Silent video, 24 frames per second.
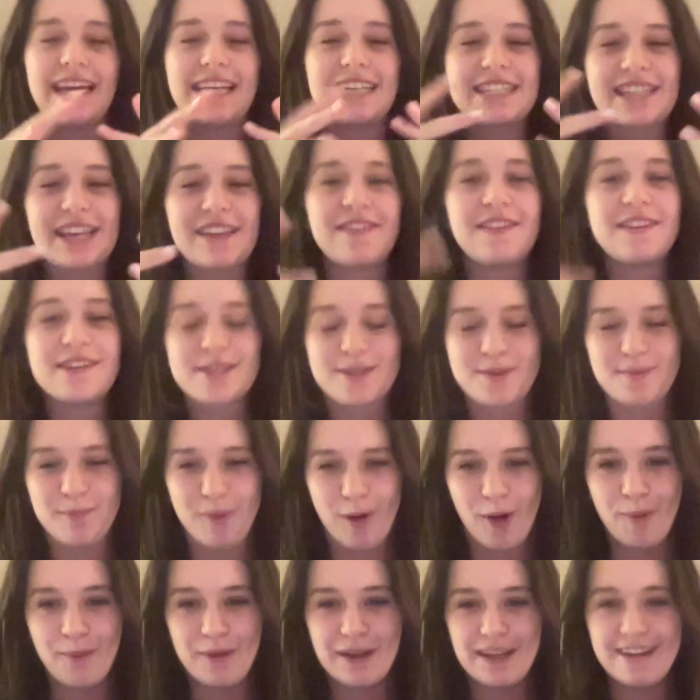It's at this
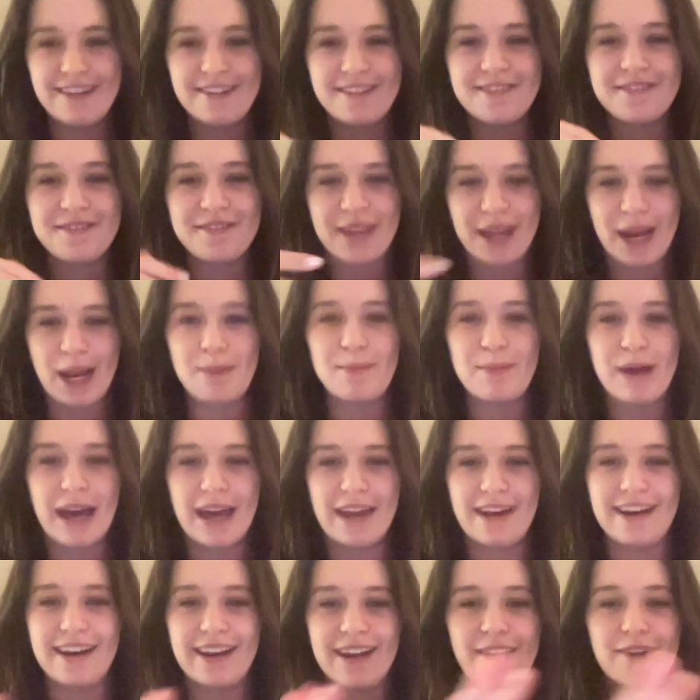moment that I'm
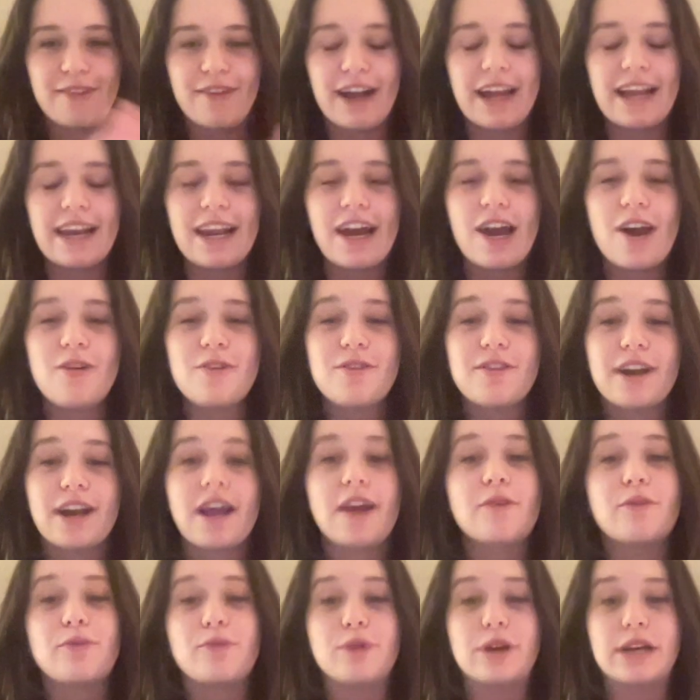editing right now that
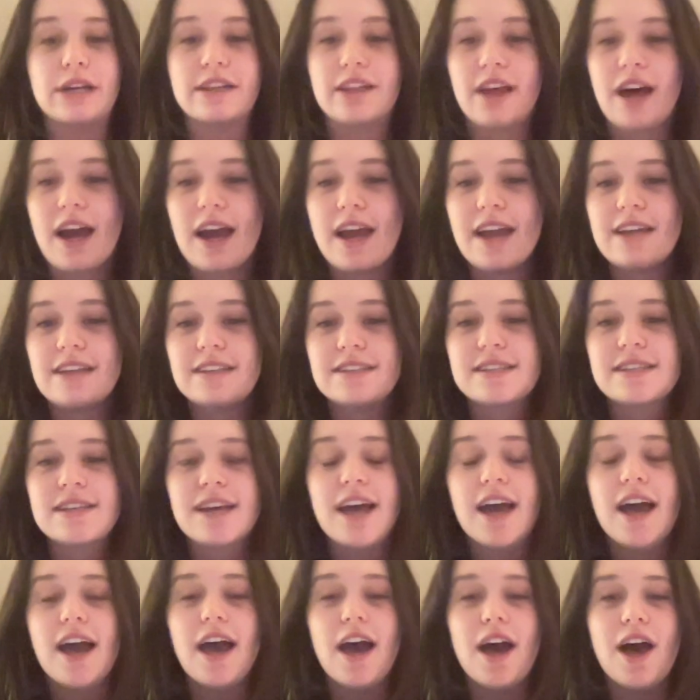I realized
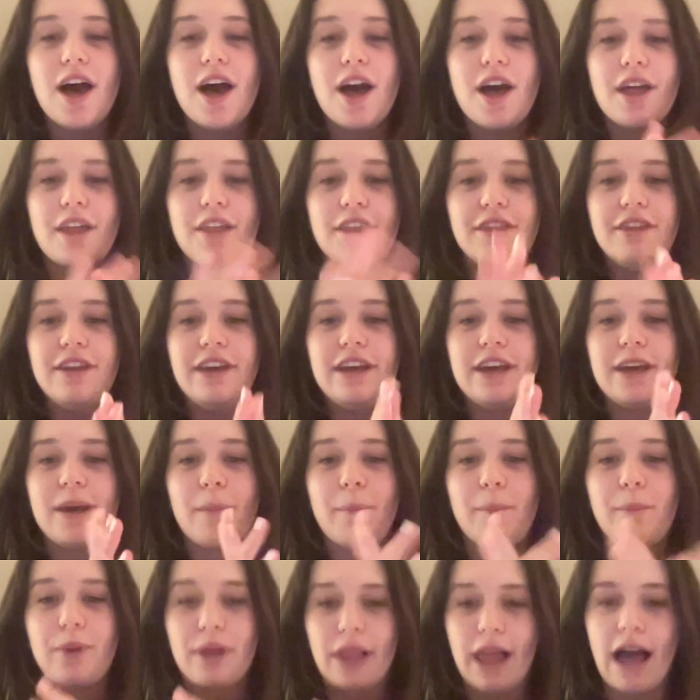the
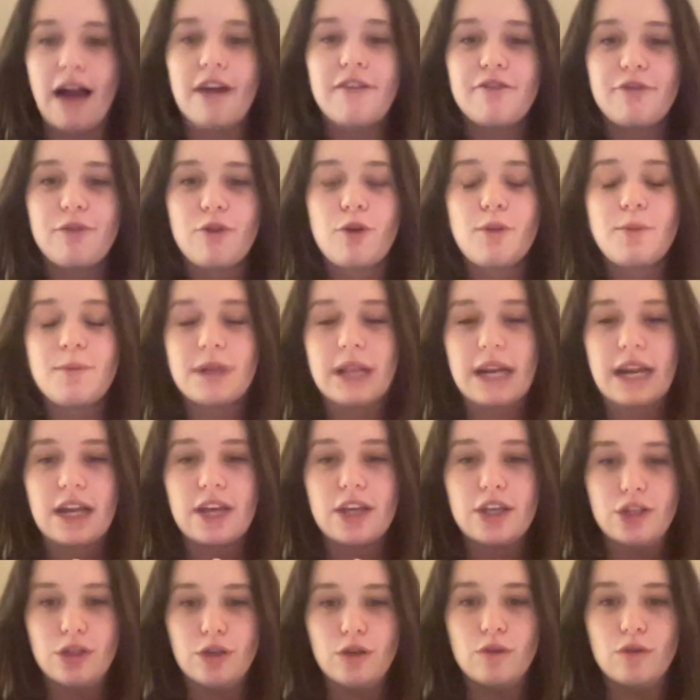platform that I
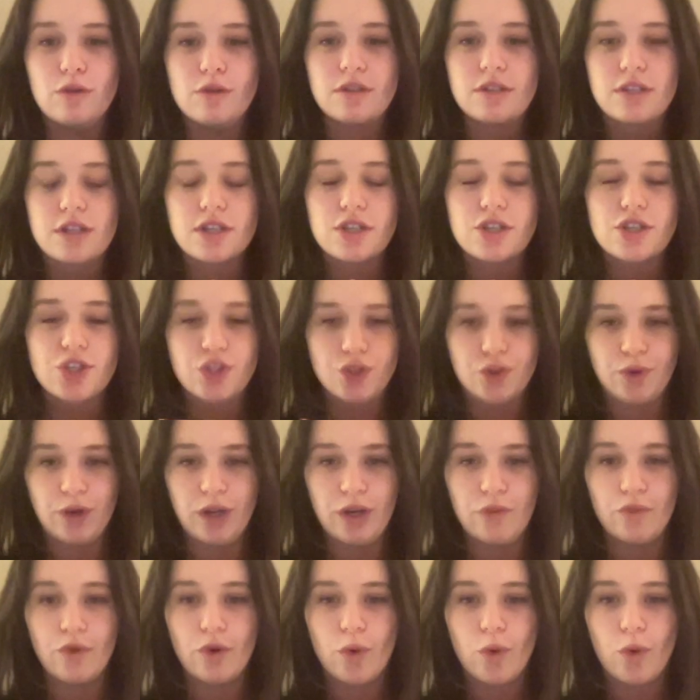use to
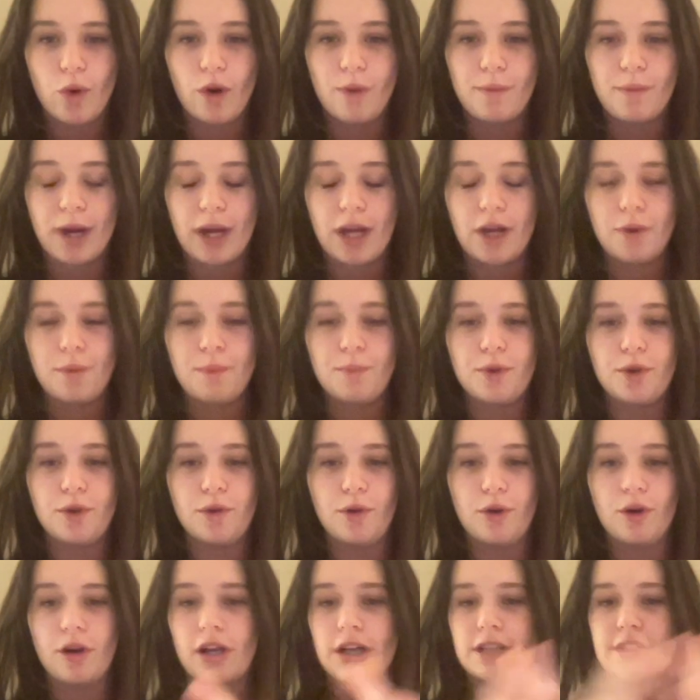screen record my
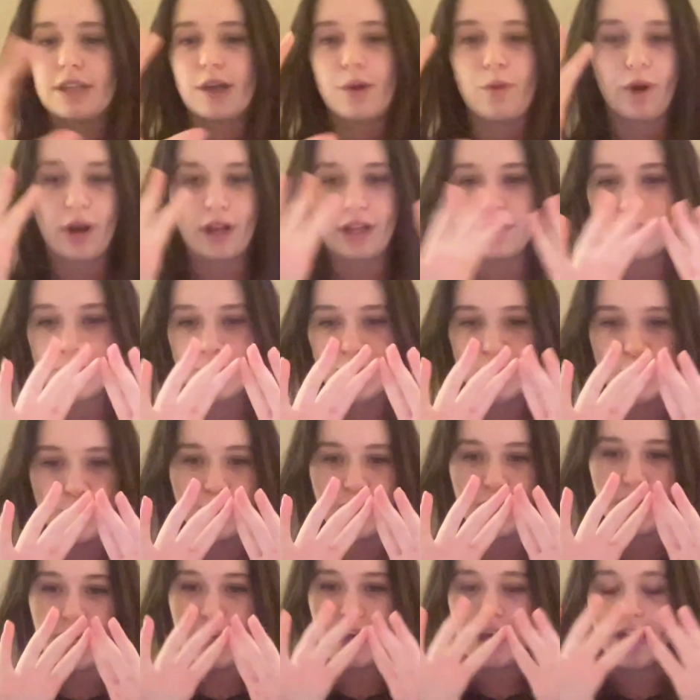computer, because I wanted to do
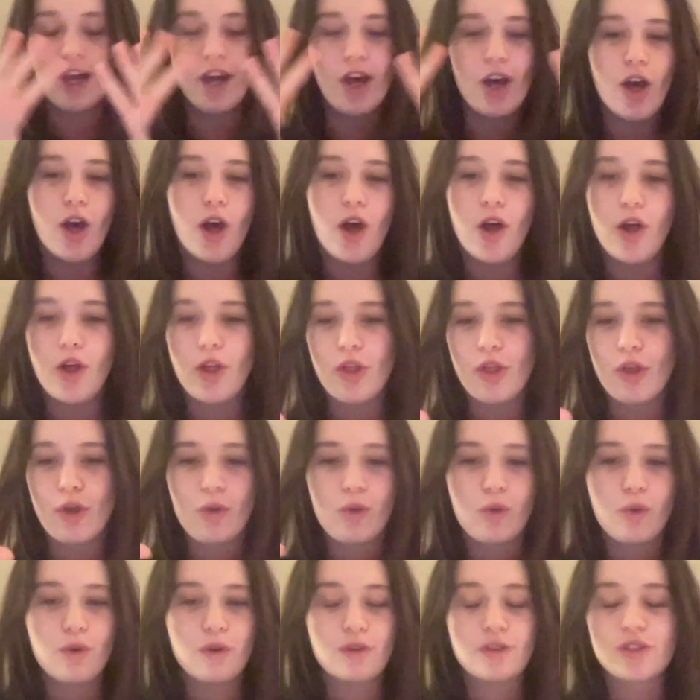like the
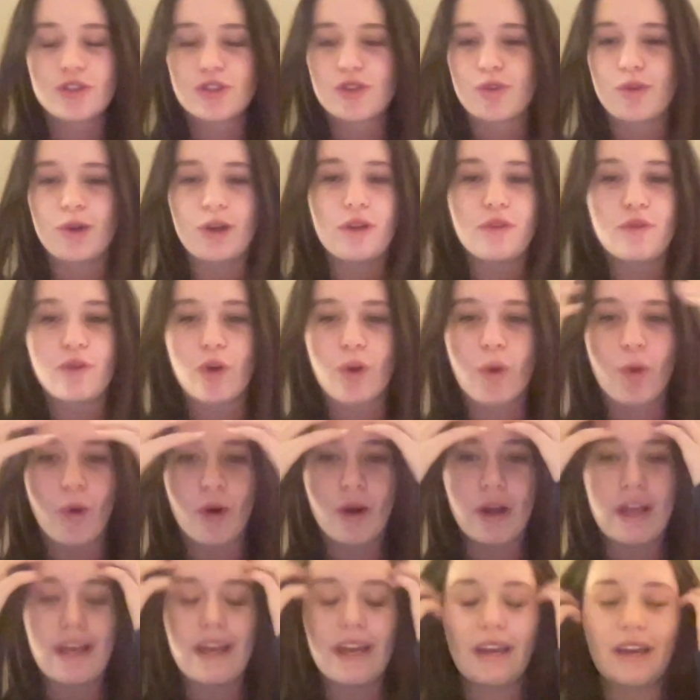cool screen
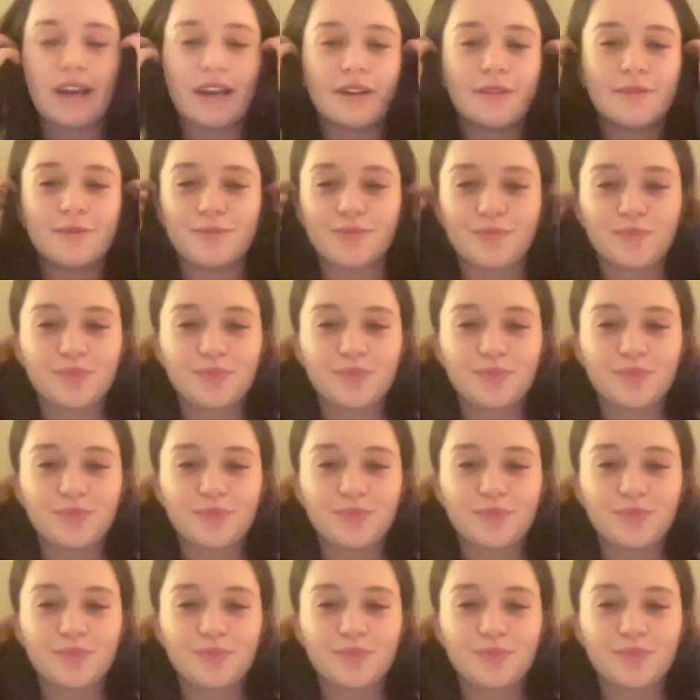recording,